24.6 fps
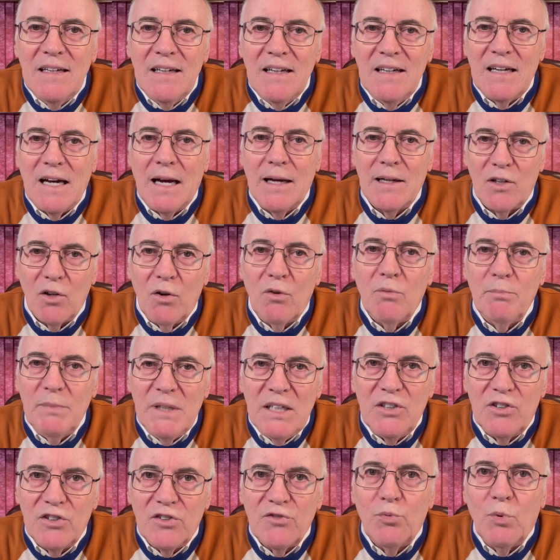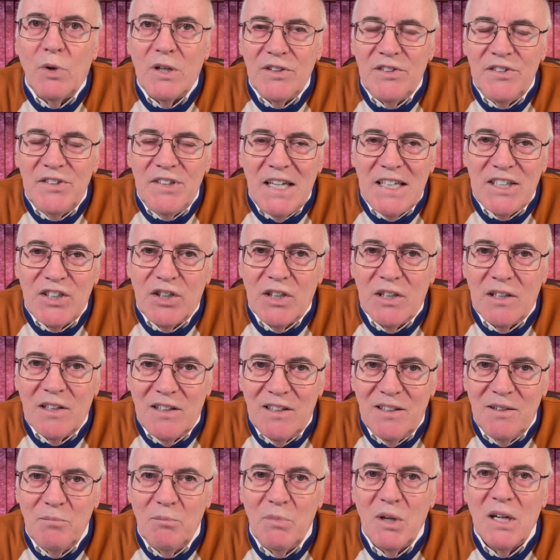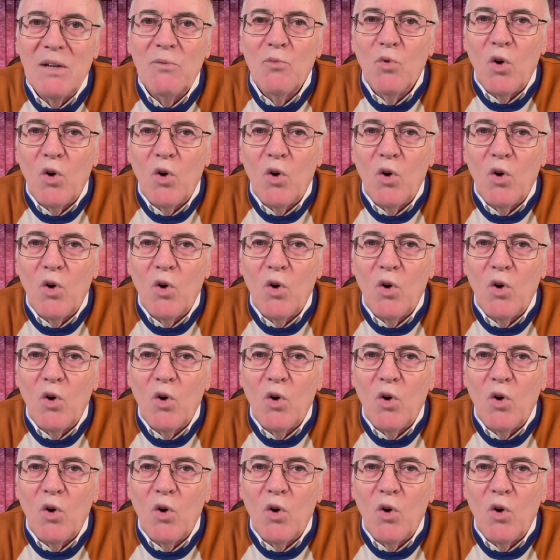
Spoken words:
I don't mean just one session, but